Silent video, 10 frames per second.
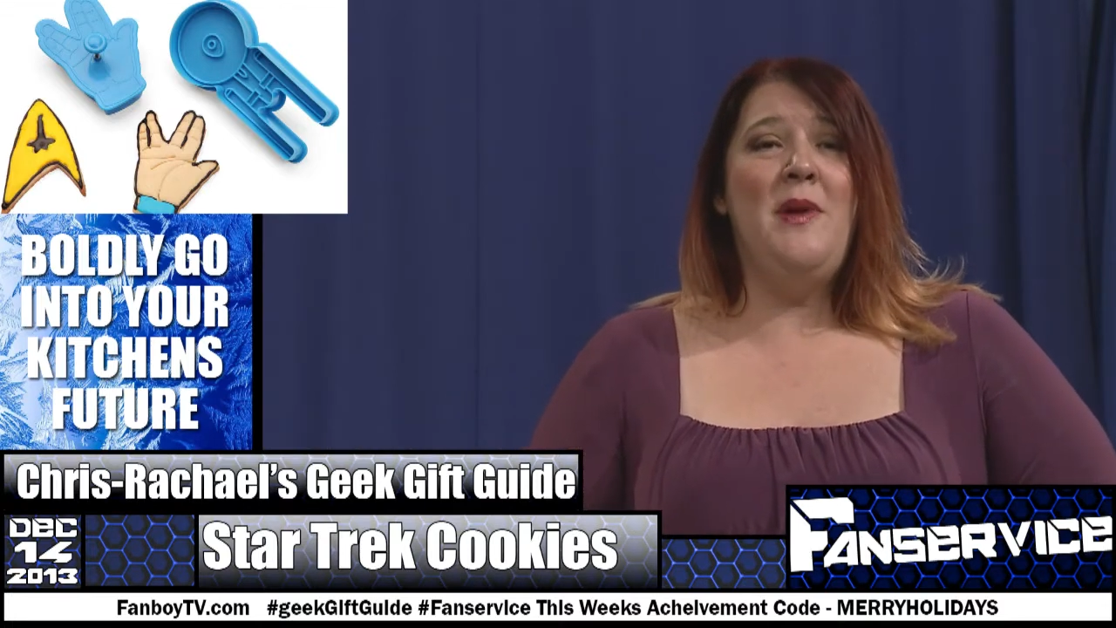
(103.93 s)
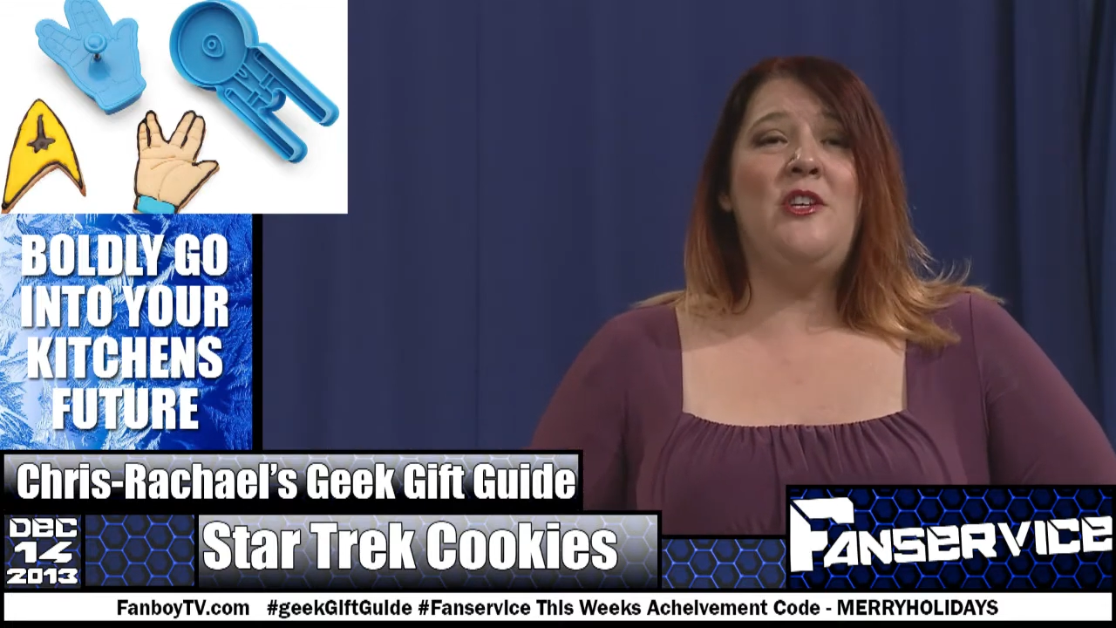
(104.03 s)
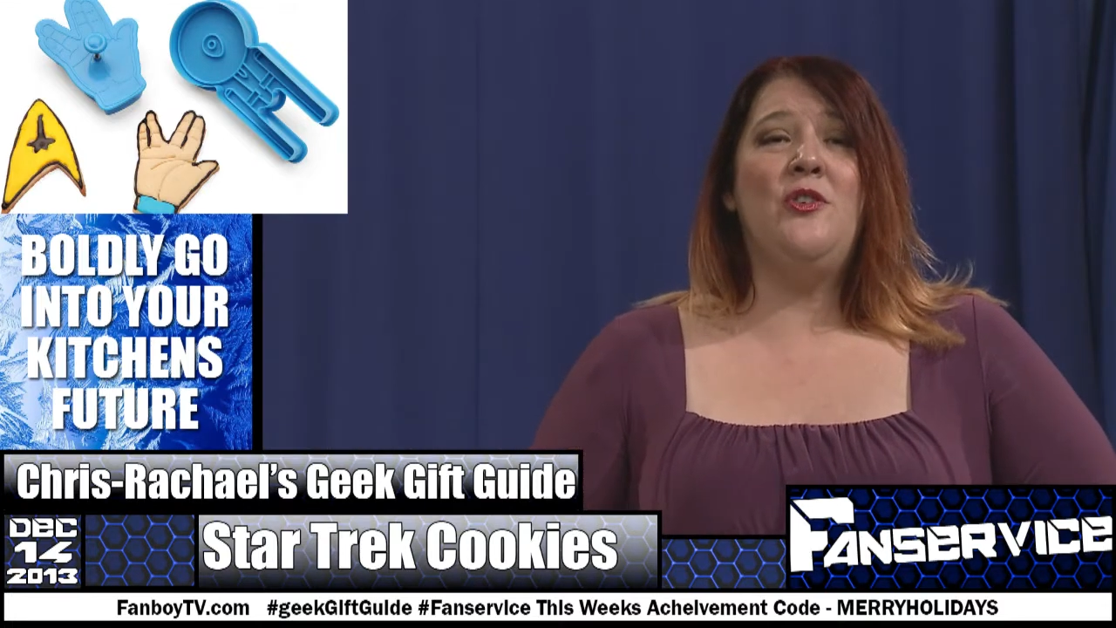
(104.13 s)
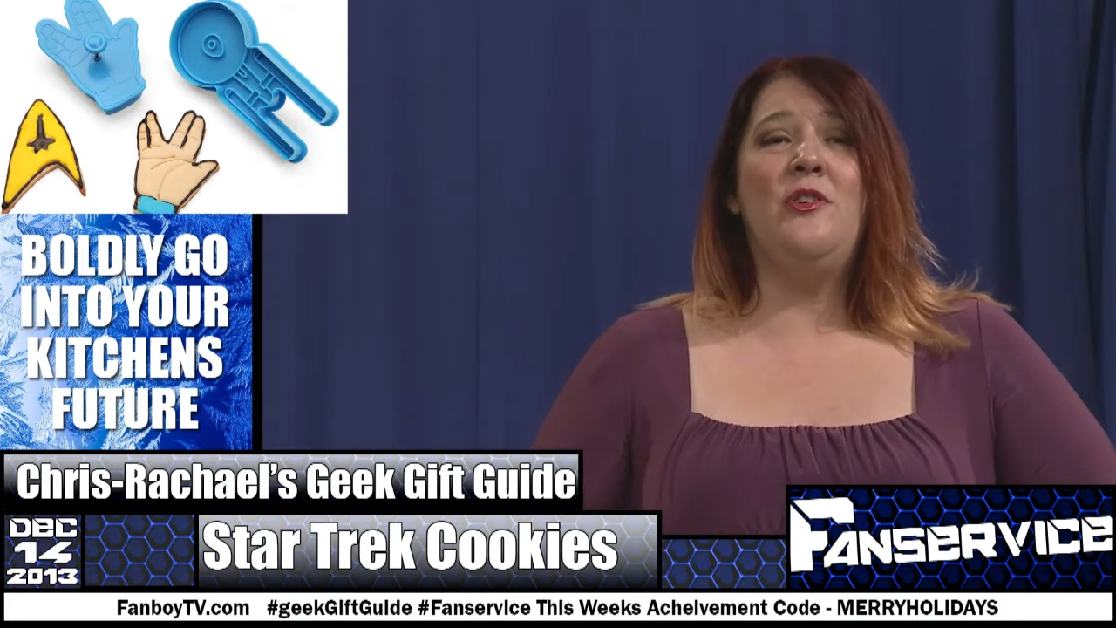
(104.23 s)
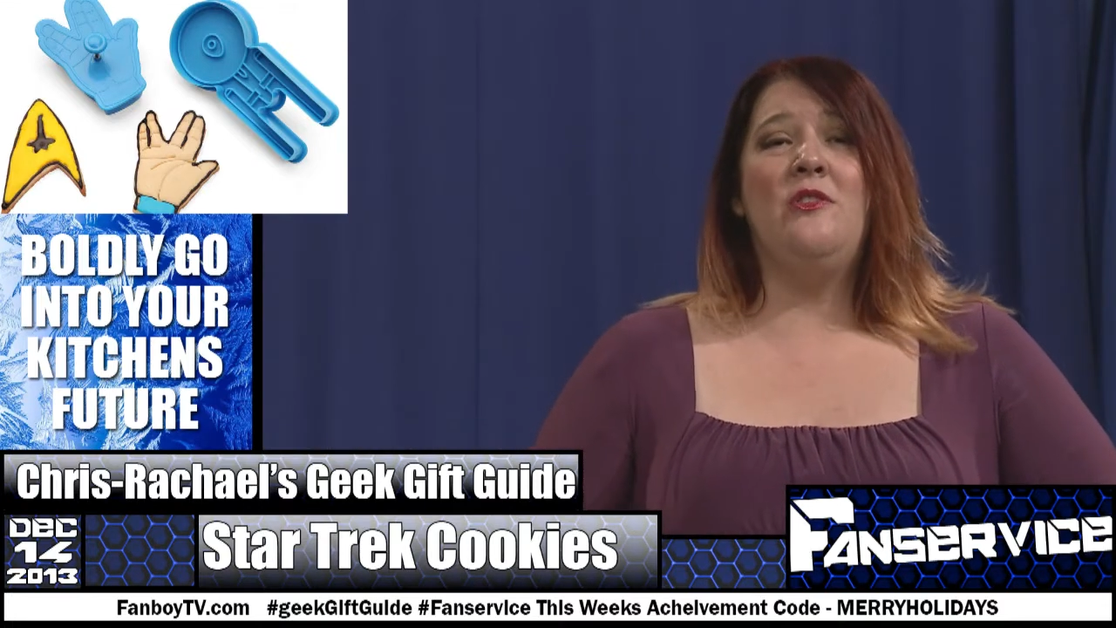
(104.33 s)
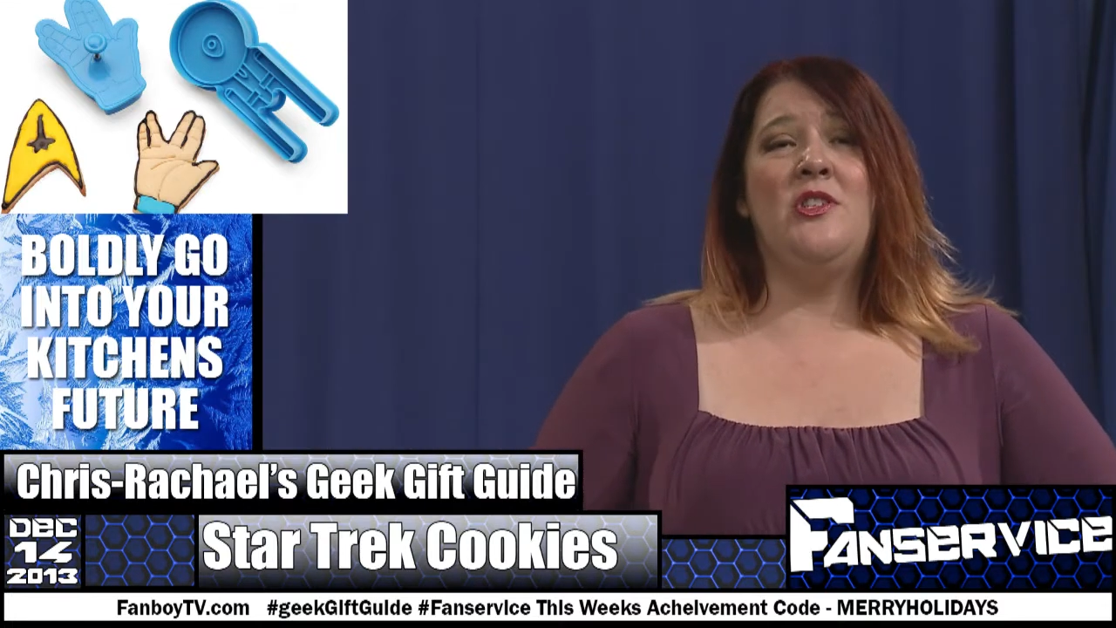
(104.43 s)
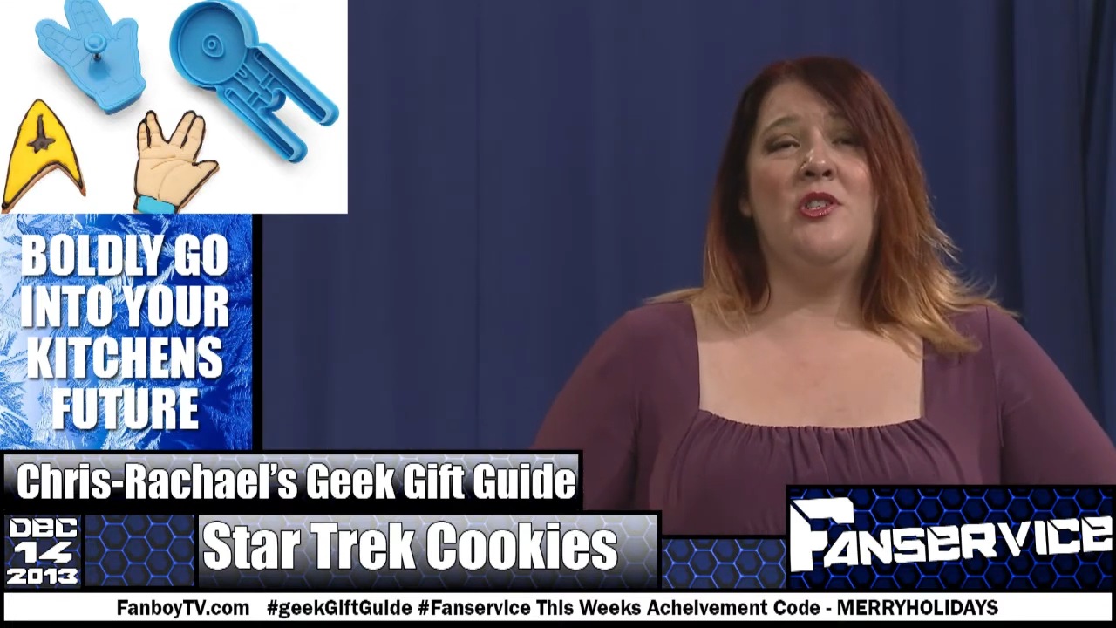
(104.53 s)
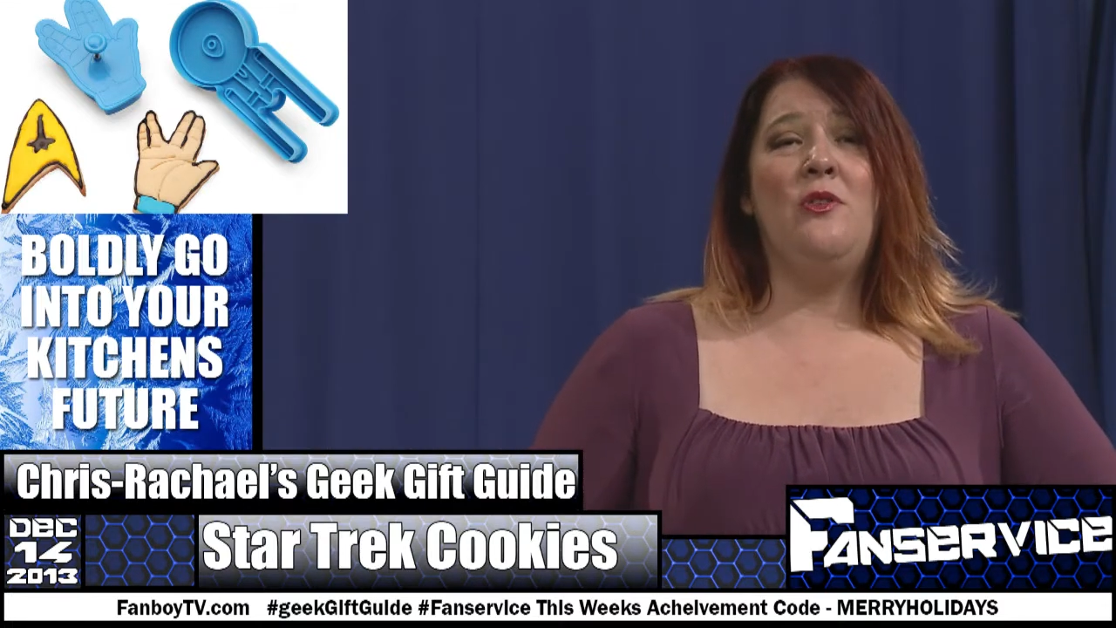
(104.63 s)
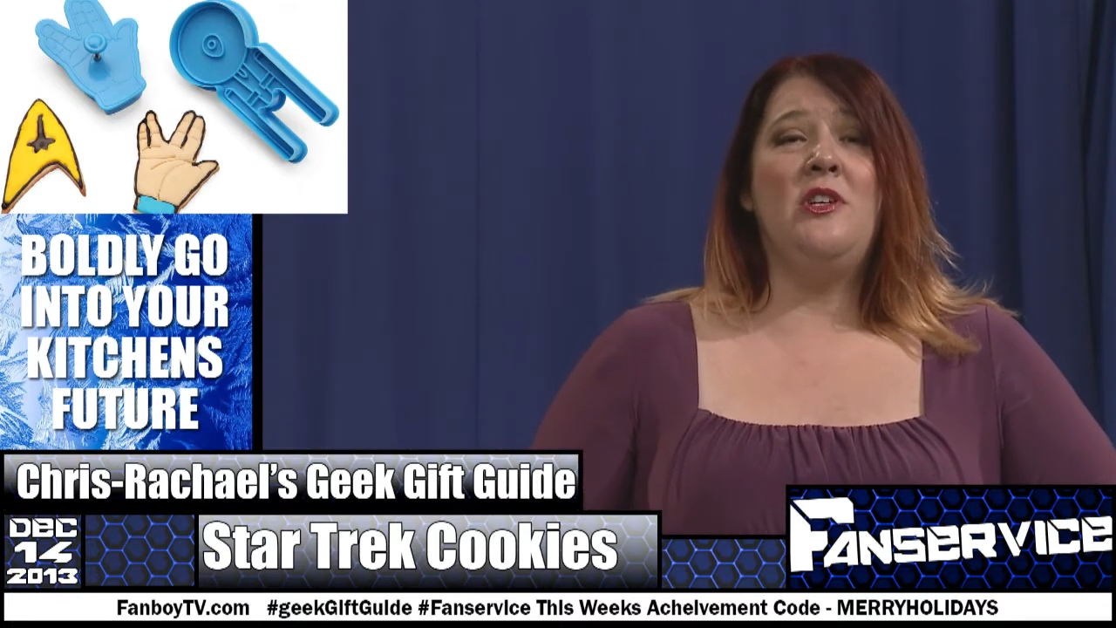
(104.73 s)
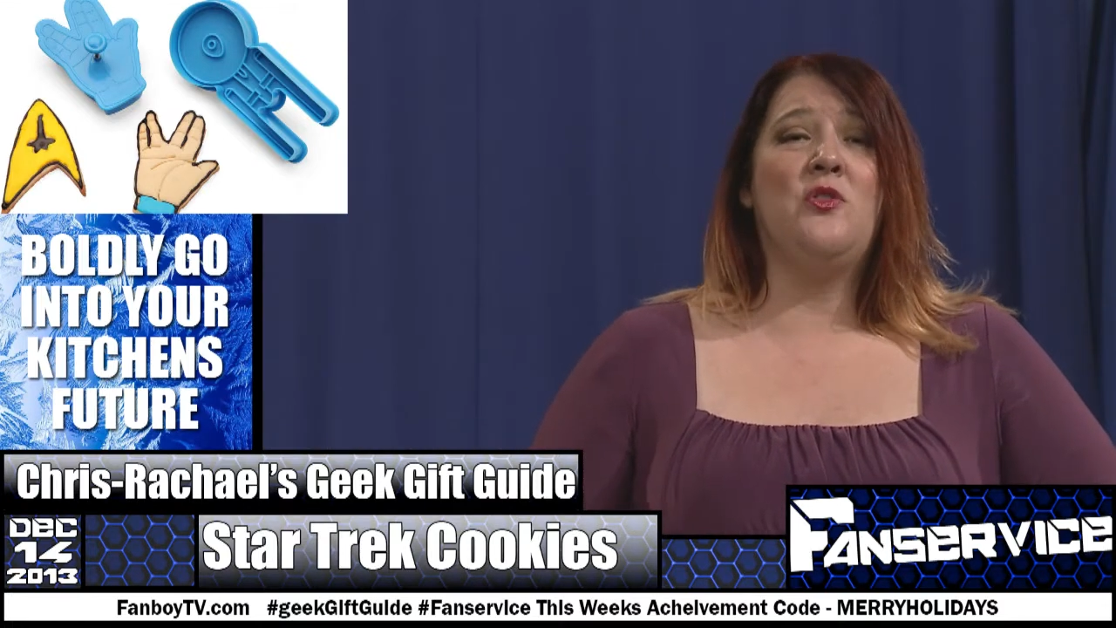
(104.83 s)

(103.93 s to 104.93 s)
make sure your dessert